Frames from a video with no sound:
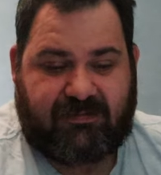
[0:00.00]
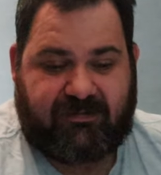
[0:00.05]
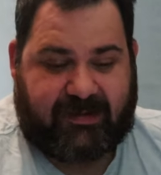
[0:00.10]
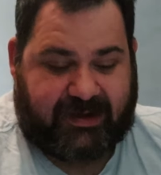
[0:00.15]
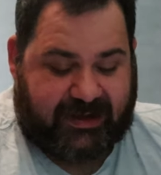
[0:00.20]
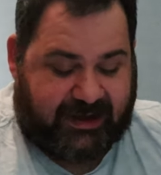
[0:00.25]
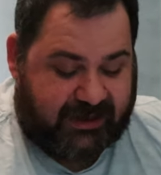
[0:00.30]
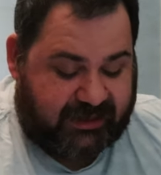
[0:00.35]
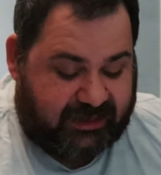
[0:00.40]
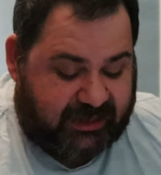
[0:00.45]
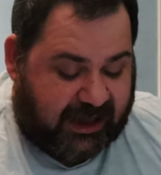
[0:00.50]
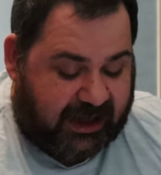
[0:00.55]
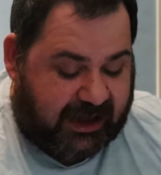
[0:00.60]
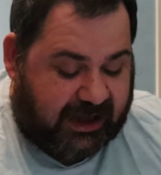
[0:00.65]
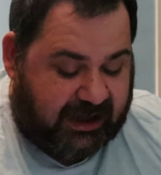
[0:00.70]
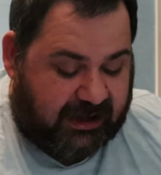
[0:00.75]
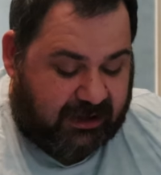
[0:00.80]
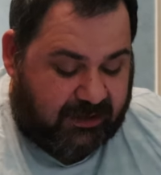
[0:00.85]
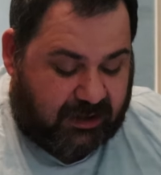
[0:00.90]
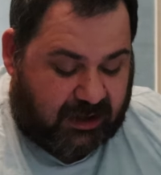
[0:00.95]
being
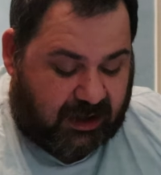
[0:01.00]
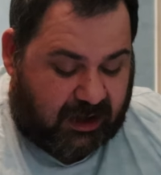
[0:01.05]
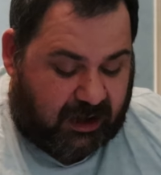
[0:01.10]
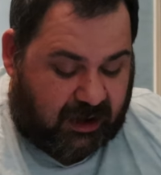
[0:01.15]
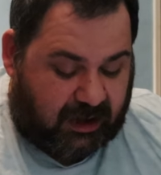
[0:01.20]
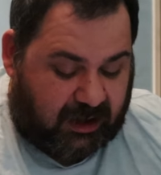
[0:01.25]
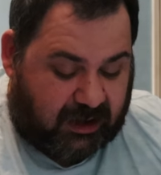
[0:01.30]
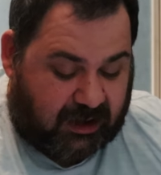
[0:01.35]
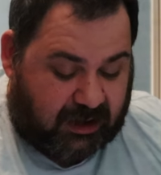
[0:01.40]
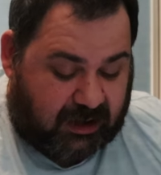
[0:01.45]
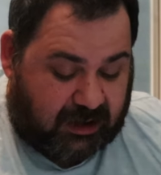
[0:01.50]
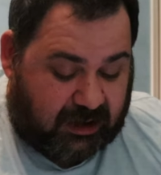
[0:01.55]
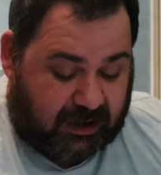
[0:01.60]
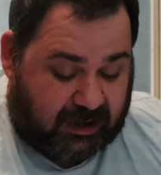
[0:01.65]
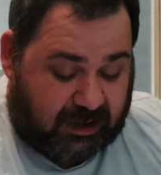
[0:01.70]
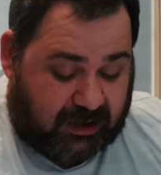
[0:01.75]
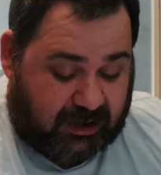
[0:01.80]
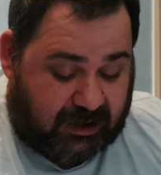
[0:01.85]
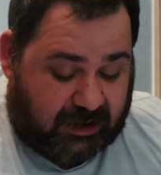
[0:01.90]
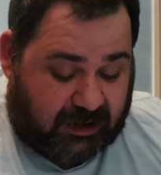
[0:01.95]
there,
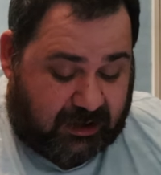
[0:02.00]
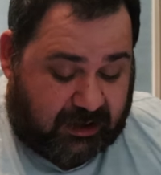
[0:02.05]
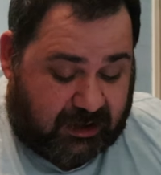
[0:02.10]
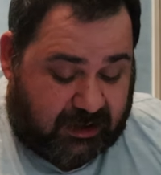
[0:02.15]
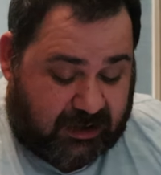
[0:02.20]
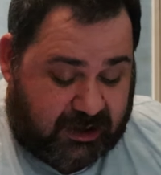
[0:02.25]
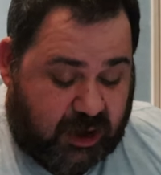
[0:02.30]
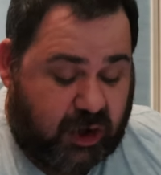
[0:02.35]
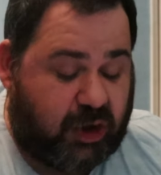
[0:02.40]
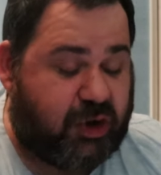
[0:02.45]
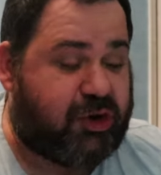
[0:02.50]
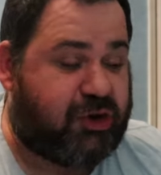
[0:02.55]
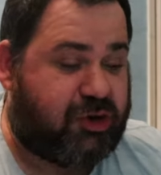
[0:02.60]
you